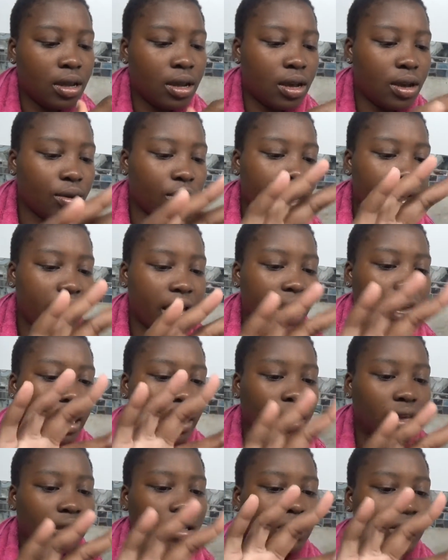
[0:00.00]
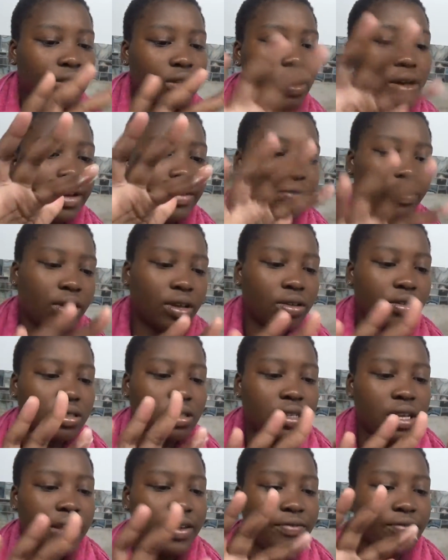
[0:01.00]
okay, so
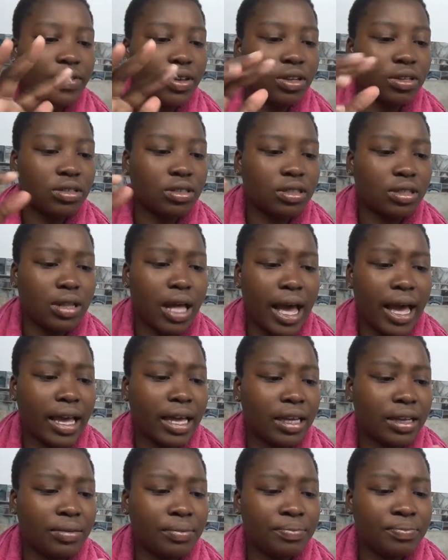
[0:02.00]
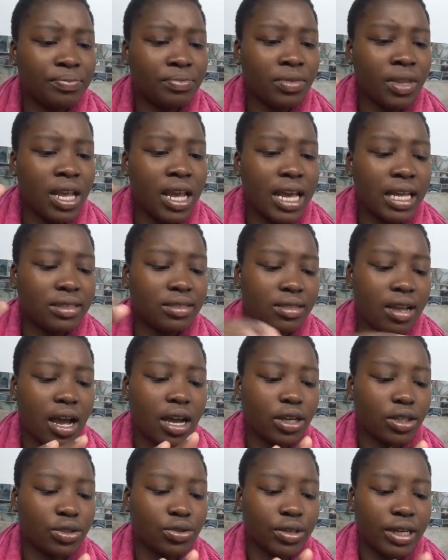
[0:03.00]
it feels like it's
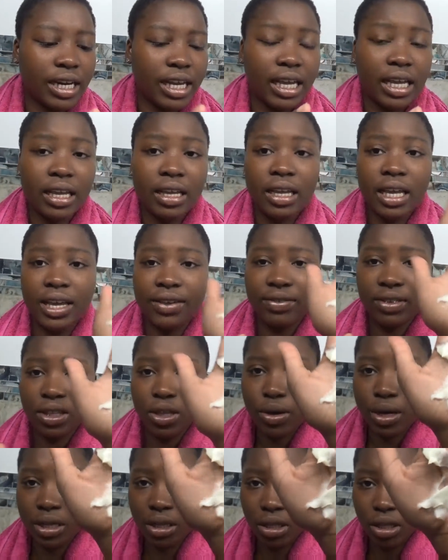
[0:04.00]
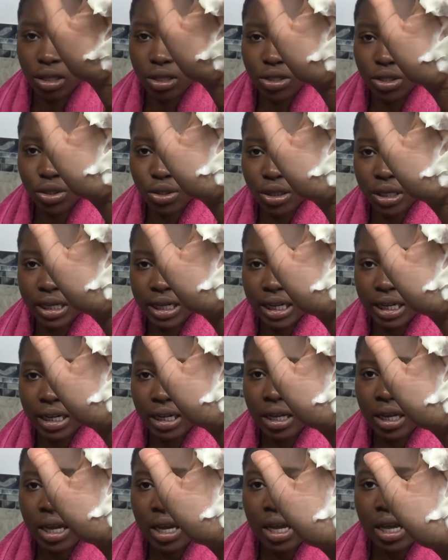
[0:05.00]
not gritty, even though it looks
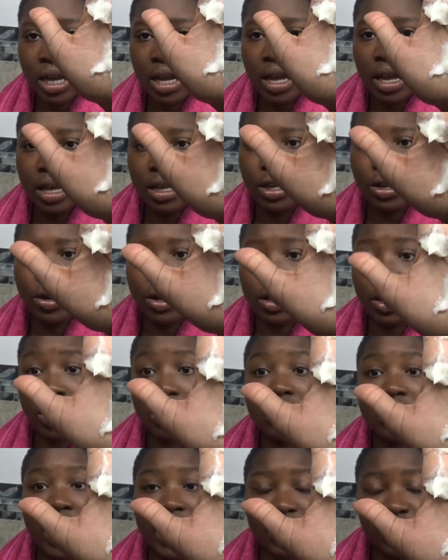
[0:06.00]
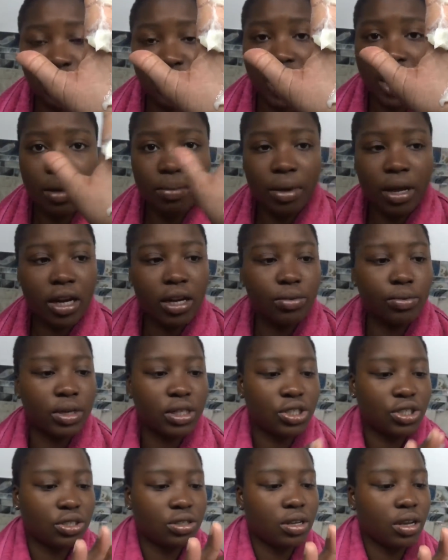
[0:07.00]
gritty. You know, it looks like shea butter,
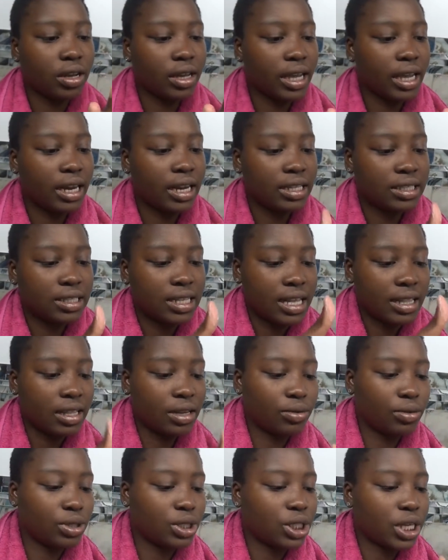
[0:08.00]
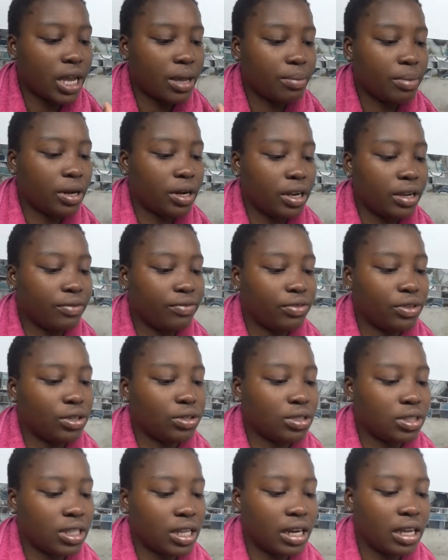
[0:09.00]
which again, it said there was shea butter
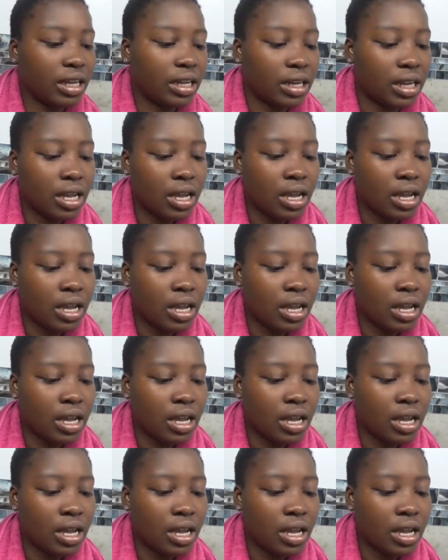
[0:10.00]
infused in it.